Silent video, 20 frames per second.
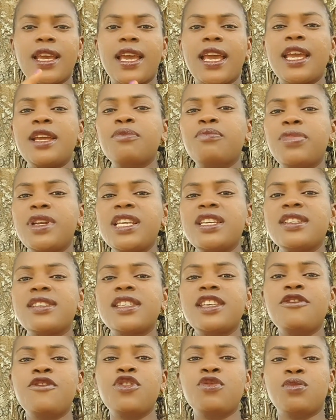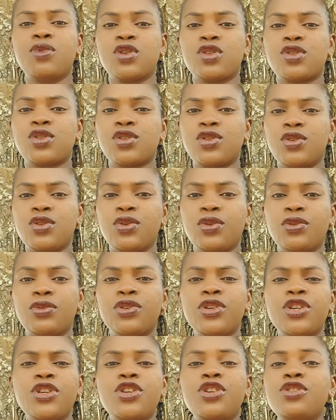And please, if you must know,
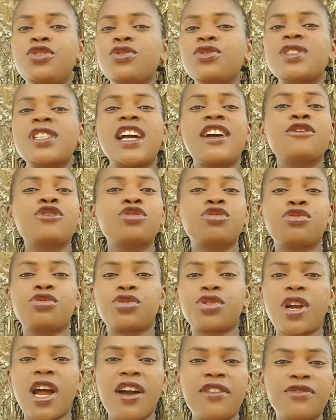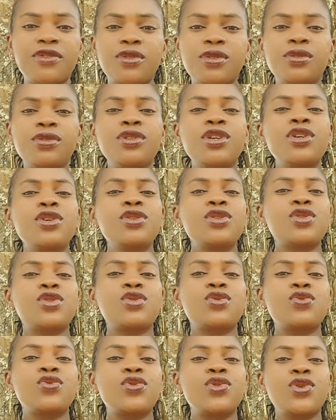you don't have to travel
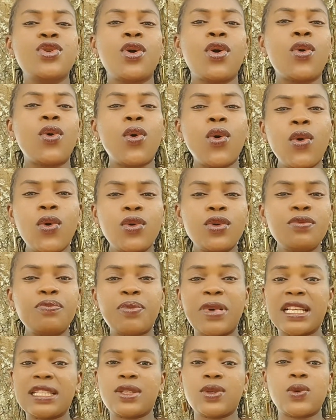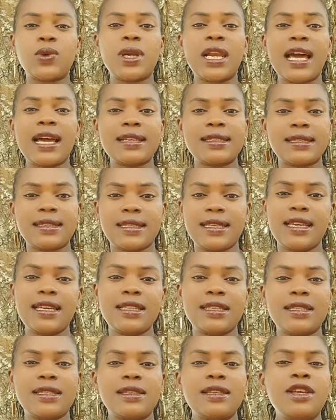to your own particular
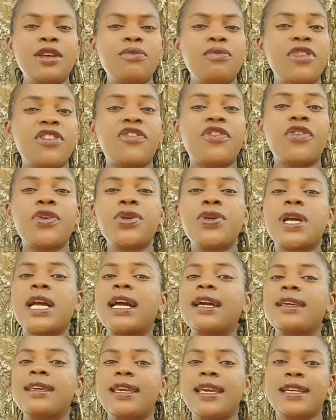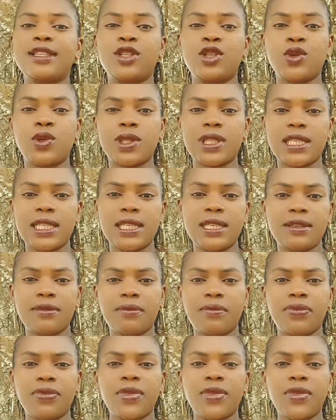state before you can get your TIN.